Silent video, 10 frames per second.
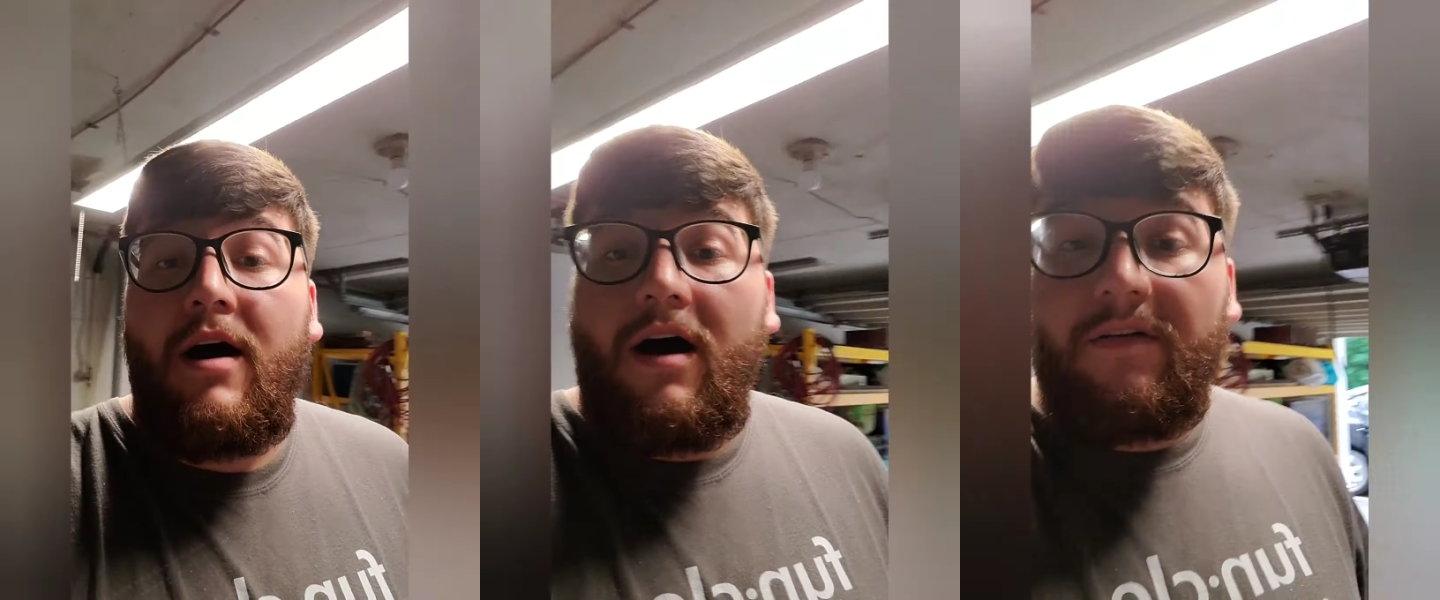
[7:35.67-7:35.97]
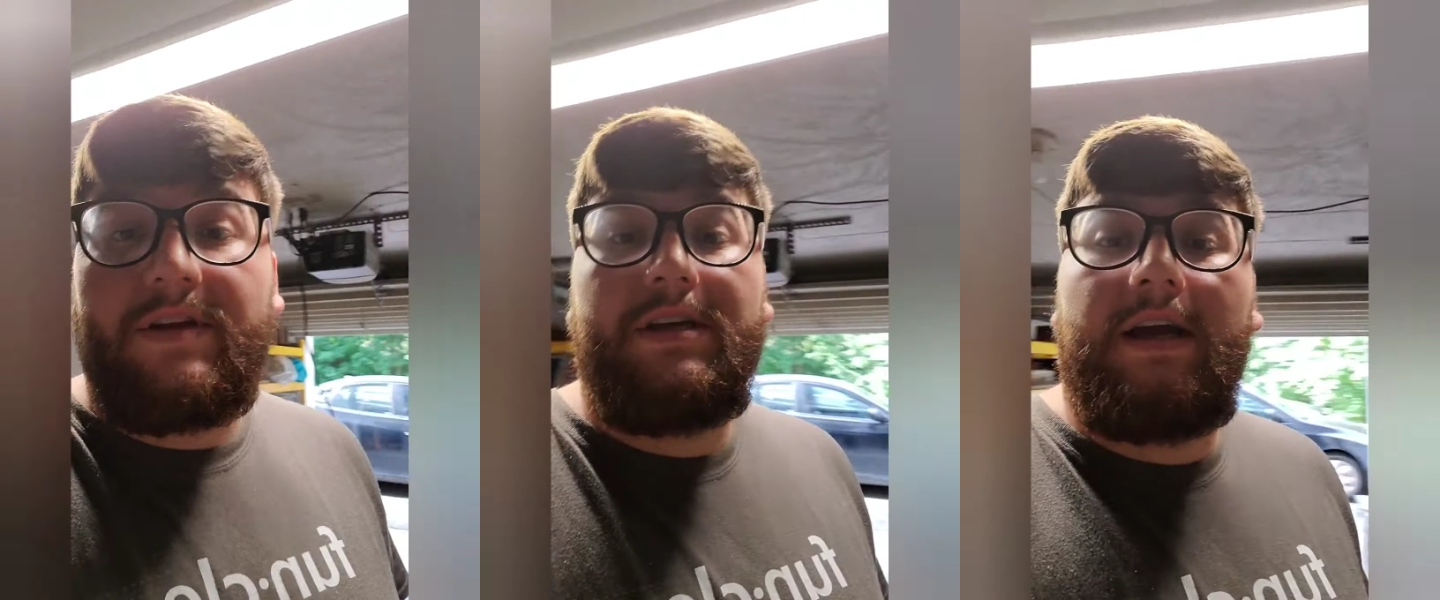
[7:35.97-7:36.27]

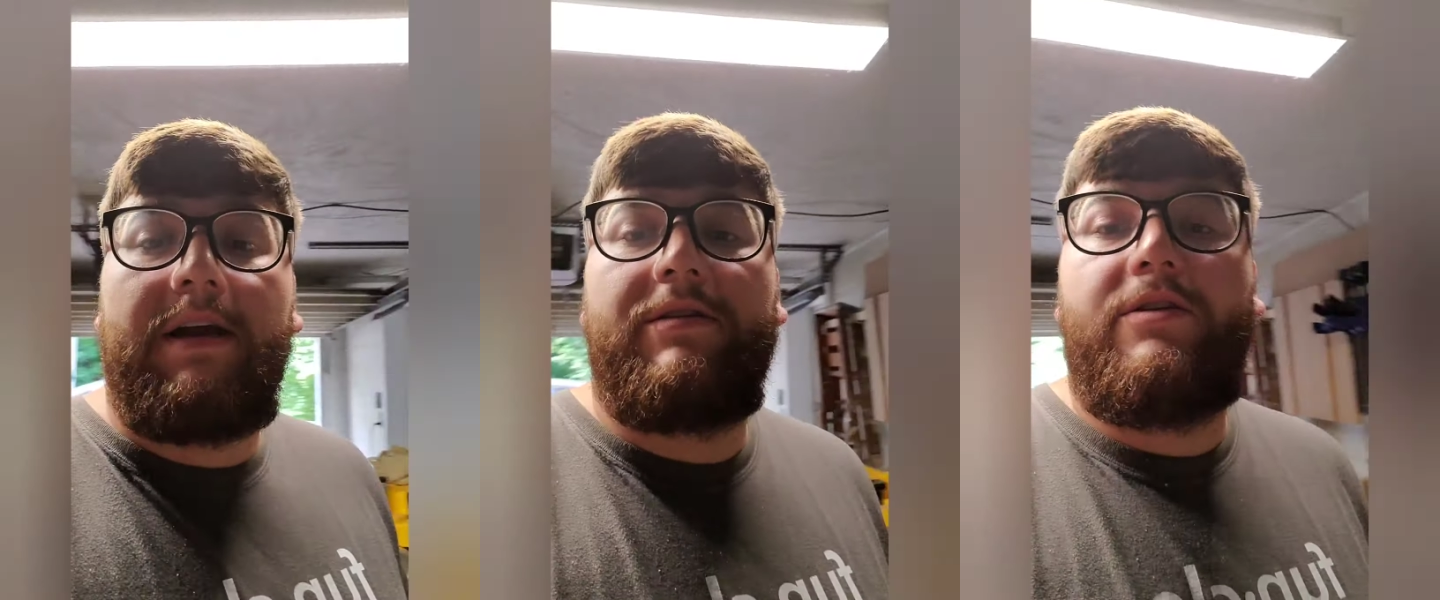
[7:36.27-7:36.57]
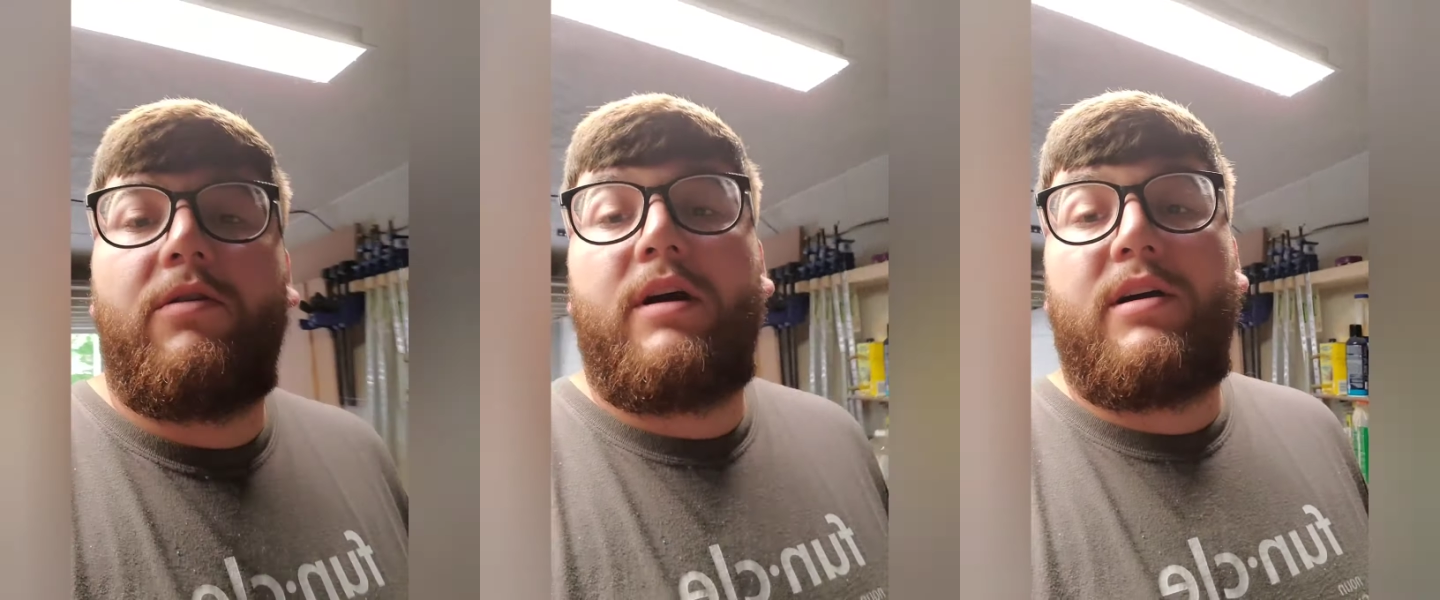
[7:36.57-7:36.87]
Obviously, I like to
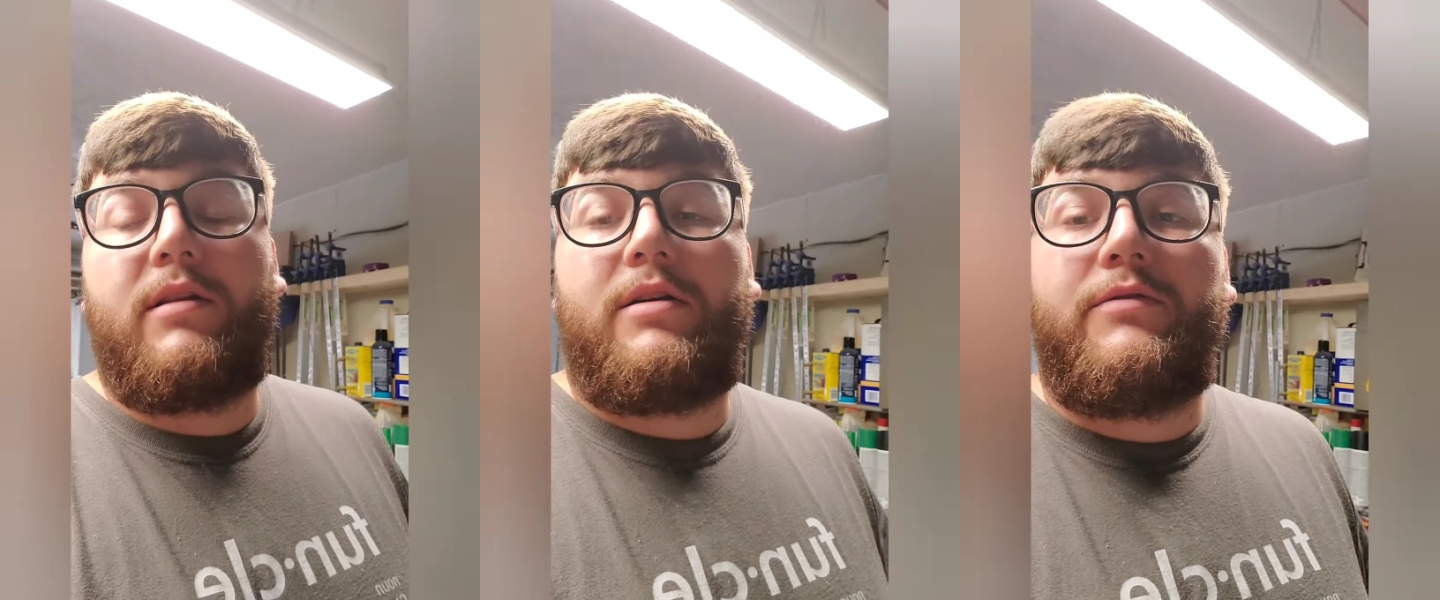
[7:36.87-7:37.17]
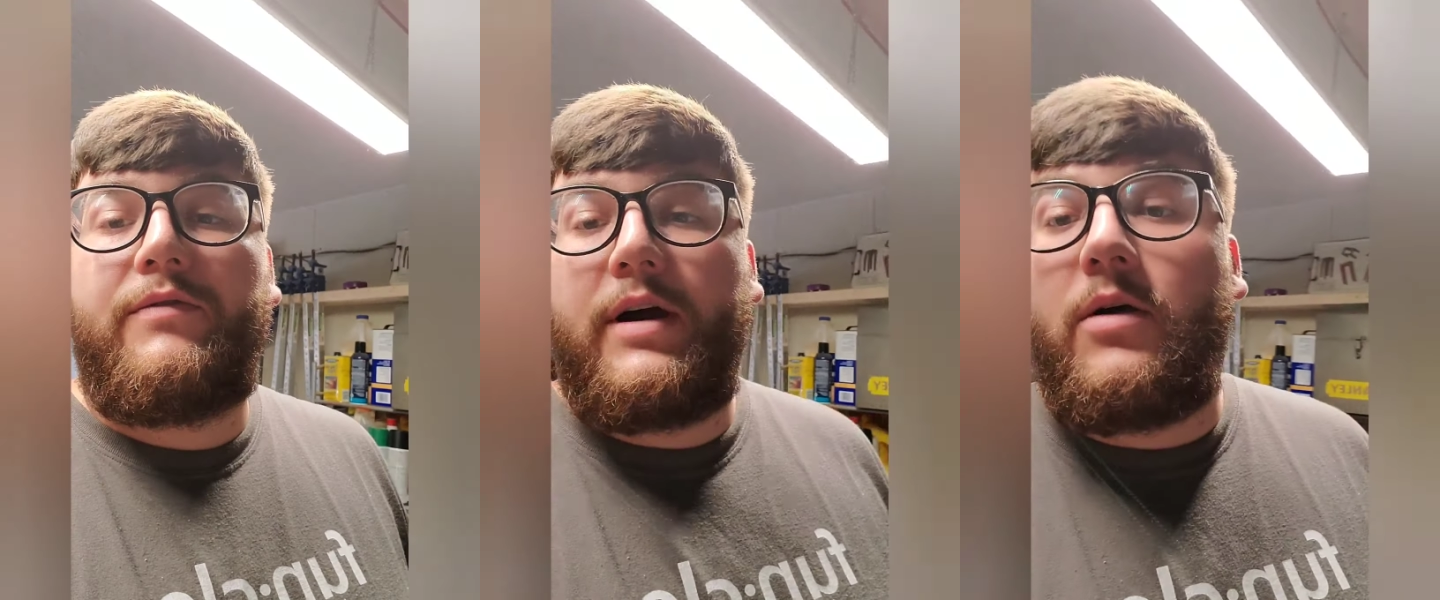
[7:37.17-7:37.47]
do a lot
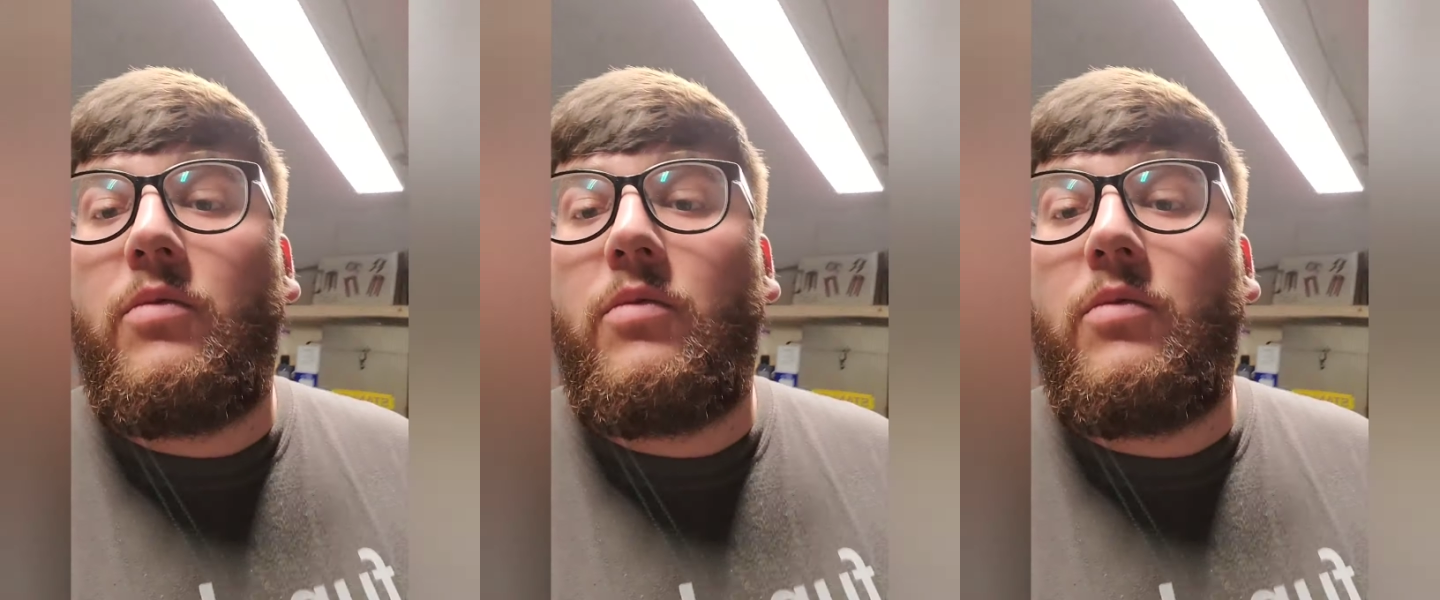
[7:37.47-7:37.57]
of